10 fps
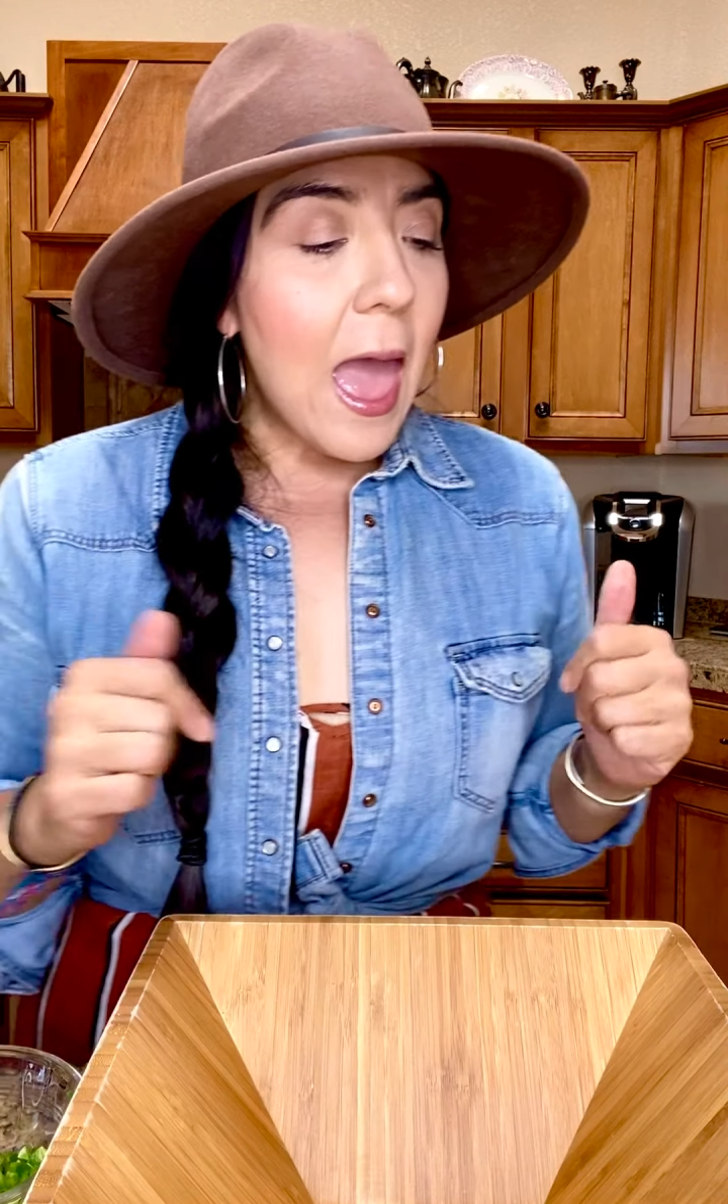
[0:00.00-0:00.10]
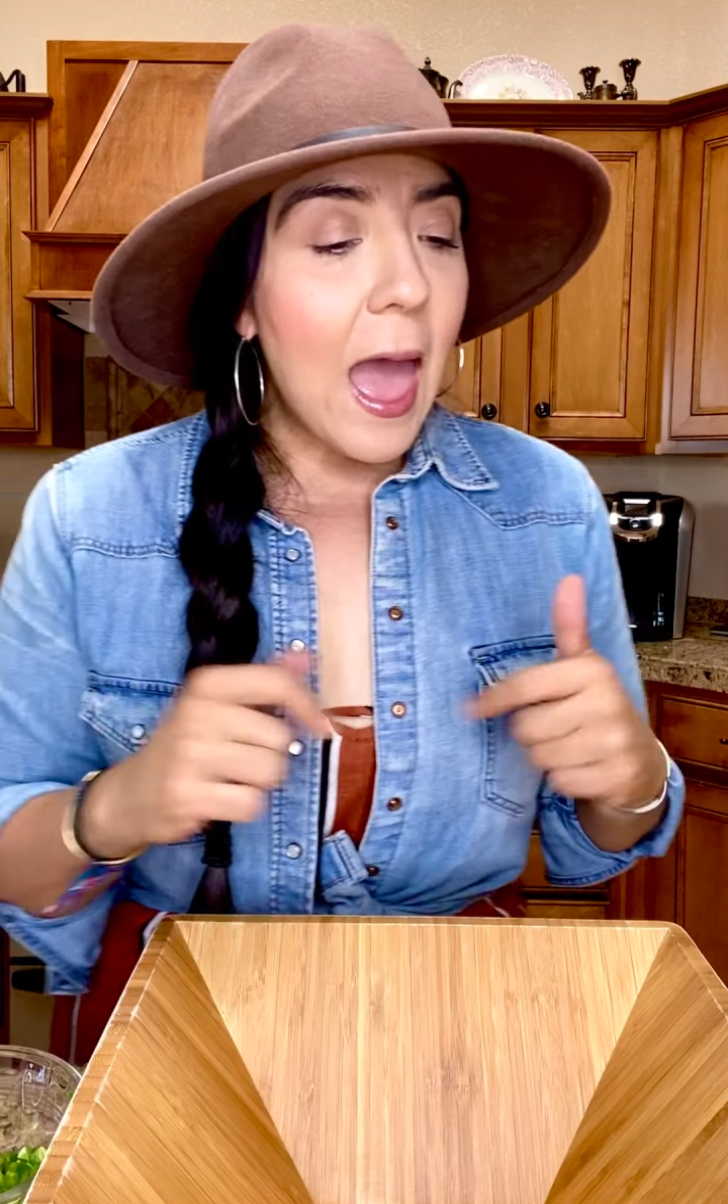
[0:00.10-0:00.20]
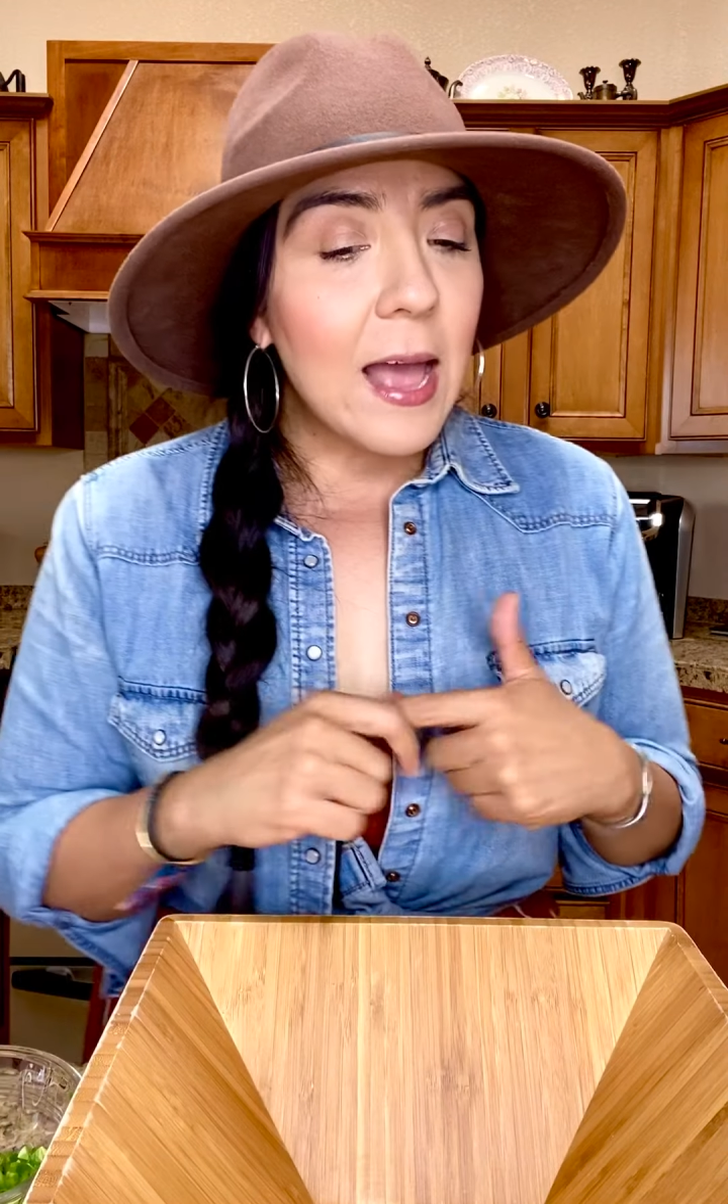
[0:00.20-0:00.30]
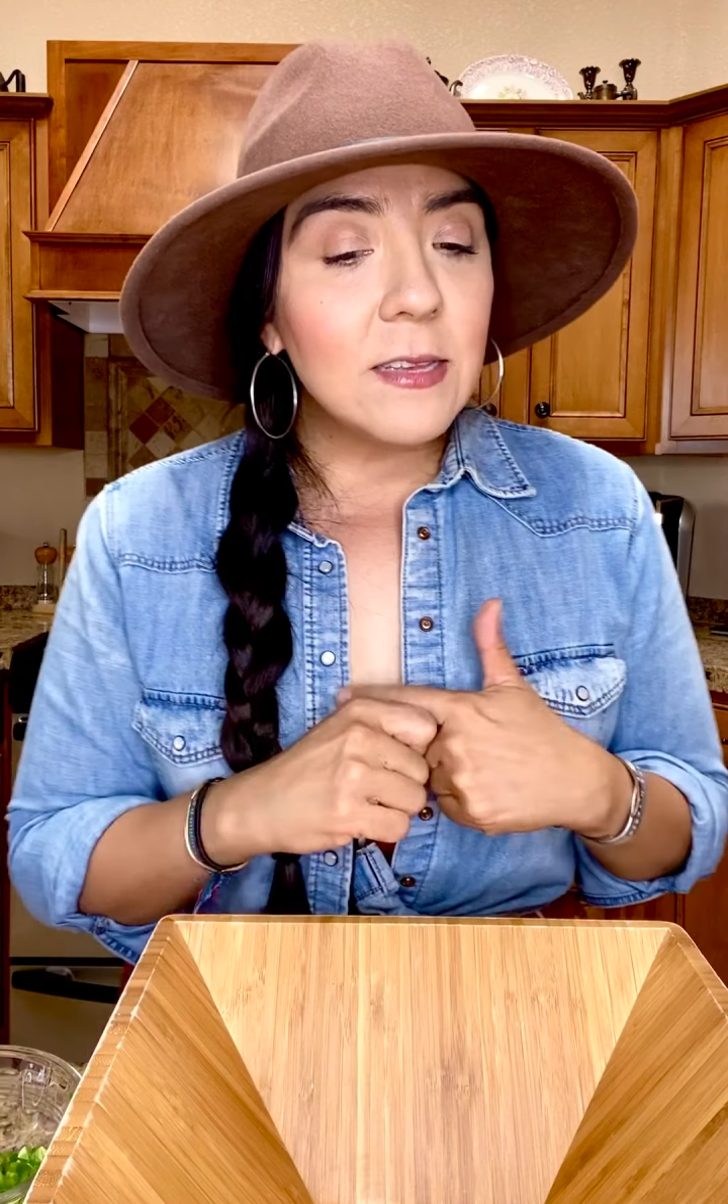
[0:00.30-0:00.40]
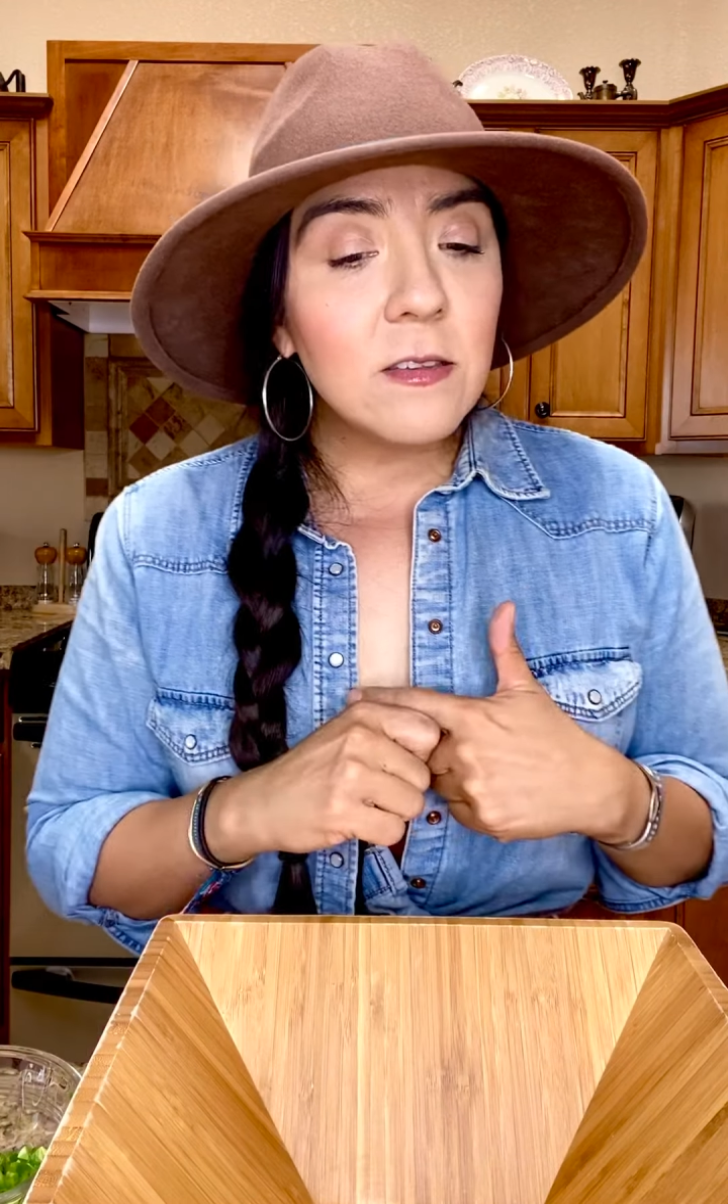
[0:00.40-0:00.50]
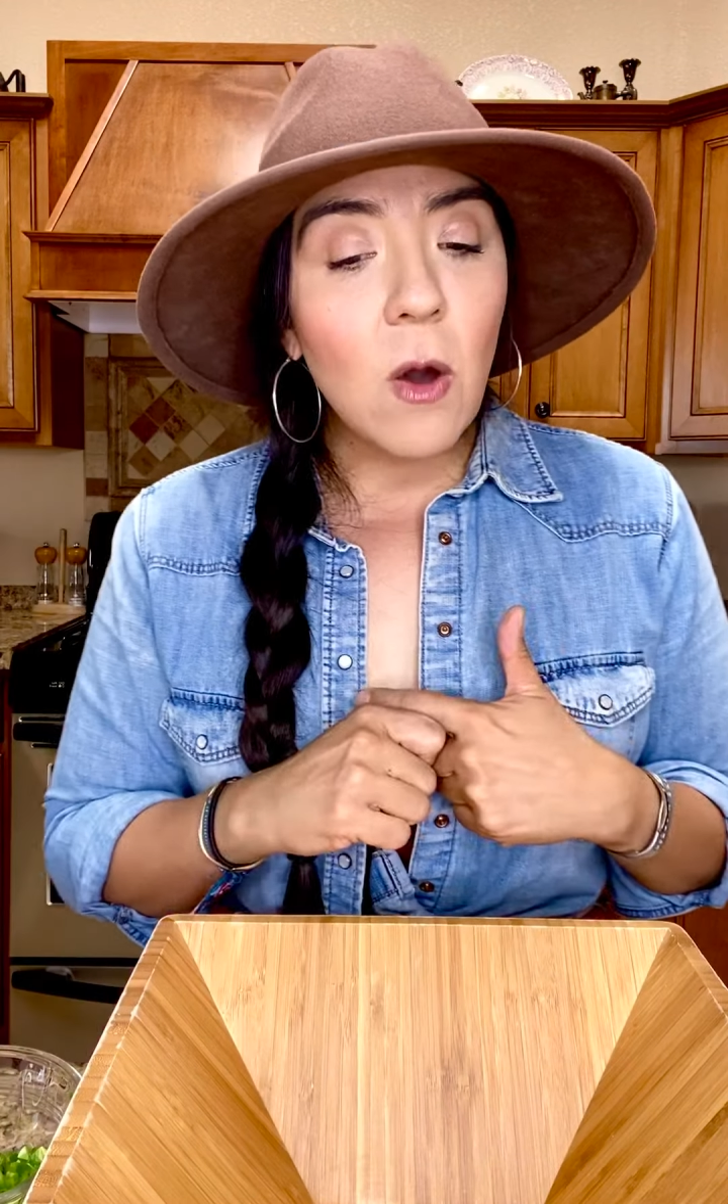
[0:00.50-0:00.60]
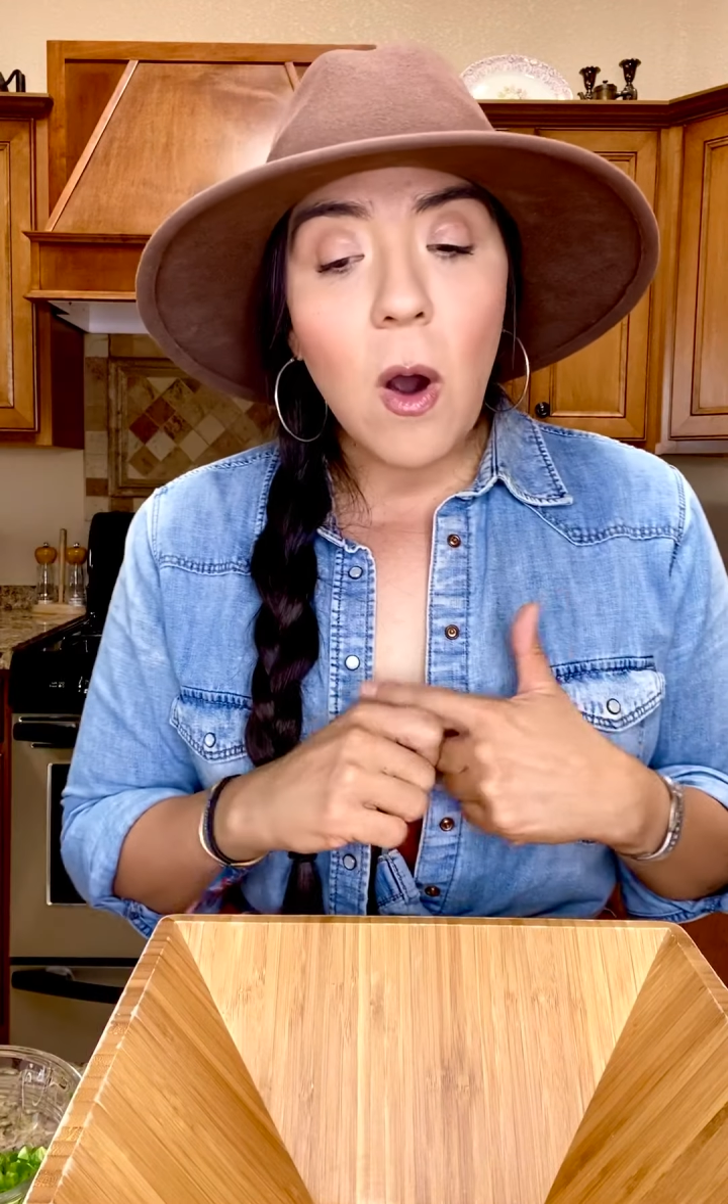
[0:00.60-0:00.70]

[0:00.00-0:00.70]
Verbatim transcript: And